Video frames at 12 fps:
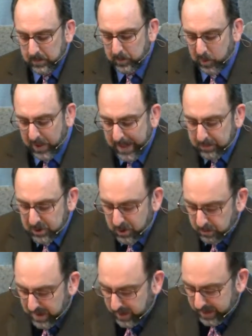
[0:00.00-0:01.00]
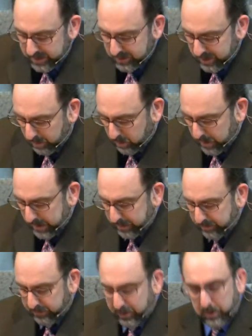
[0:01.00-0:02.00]
Perhaps you married
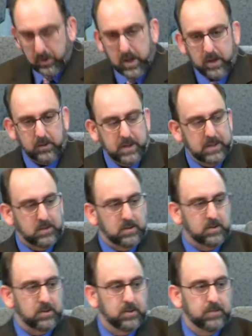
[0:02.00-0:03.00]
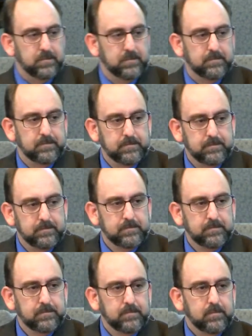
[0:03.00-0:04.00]
someone for the wrong reasons.
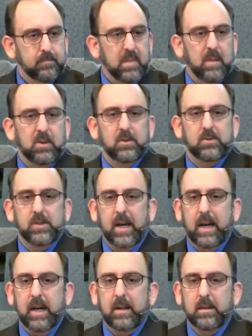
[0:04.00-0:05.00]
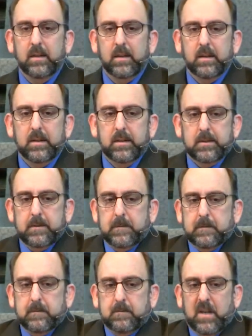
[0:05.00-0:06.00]
Maybe you say,
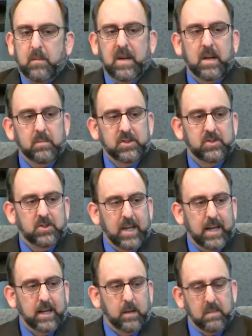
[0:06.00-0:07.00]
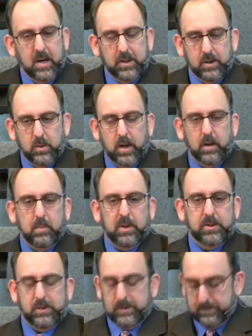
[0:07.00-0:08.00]
I made a mistake, I married the wrong
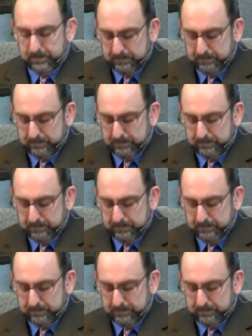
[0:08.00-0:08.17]
person.